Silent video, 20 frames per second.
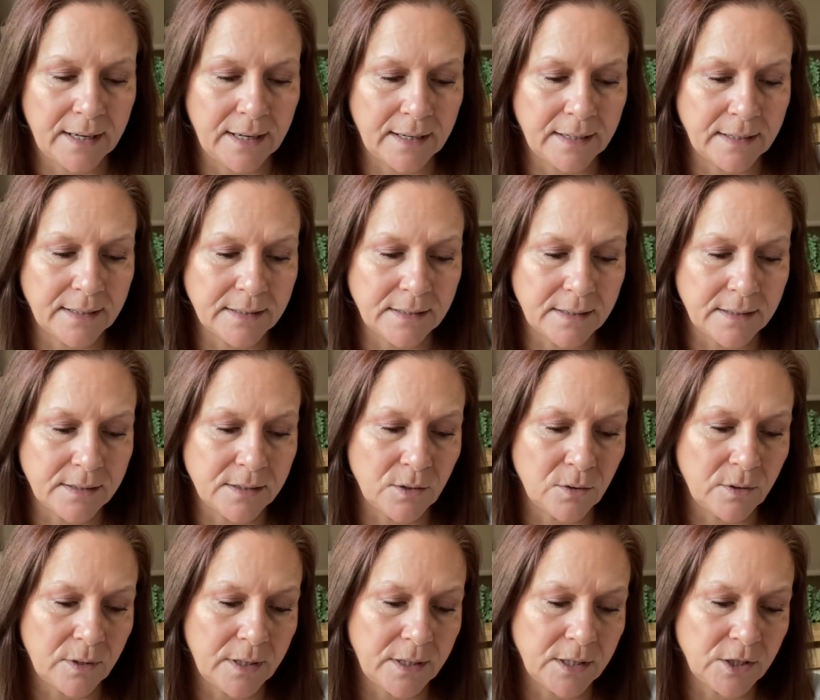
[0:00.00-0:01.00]
And so
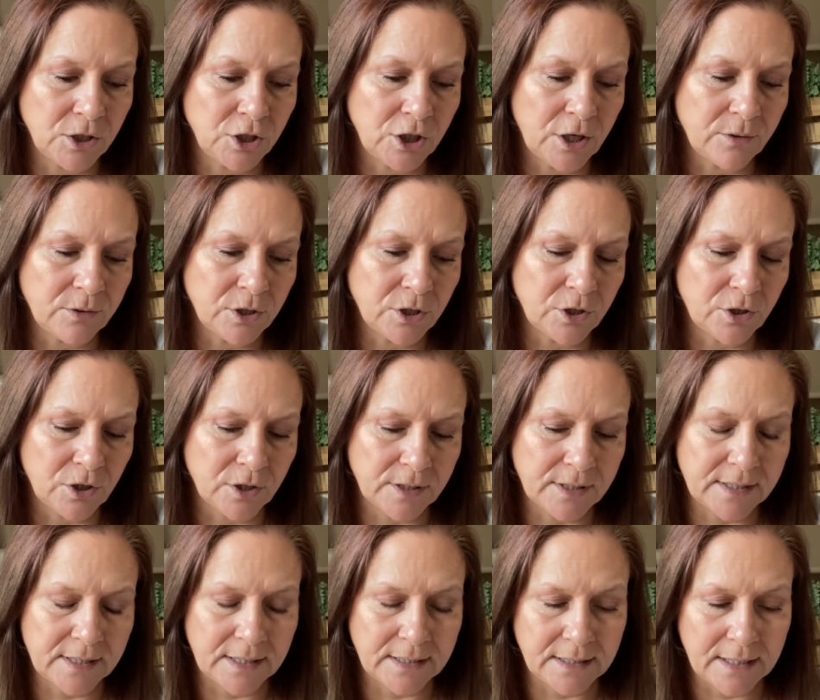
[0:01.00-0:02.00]
I shouted
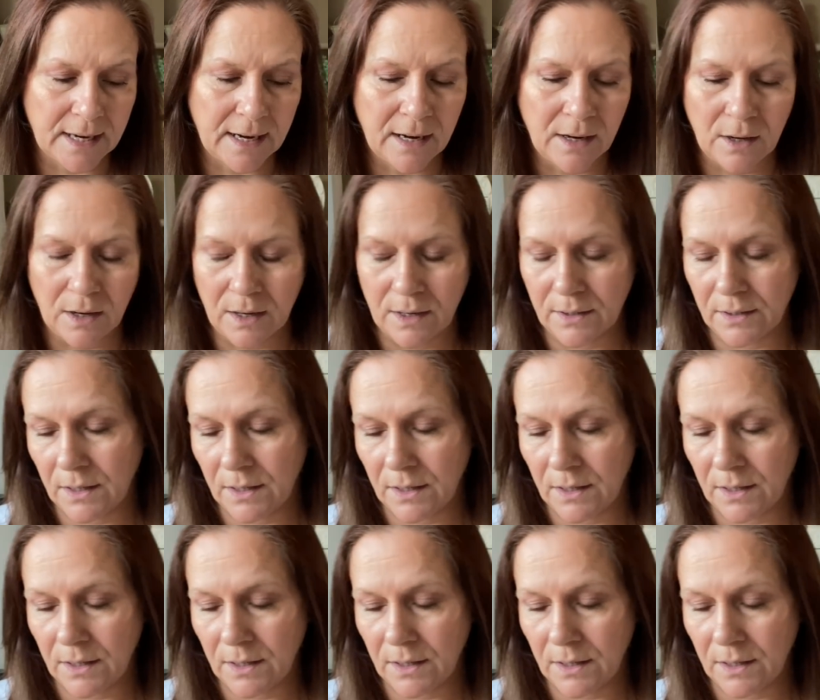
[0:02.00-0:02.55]
across, I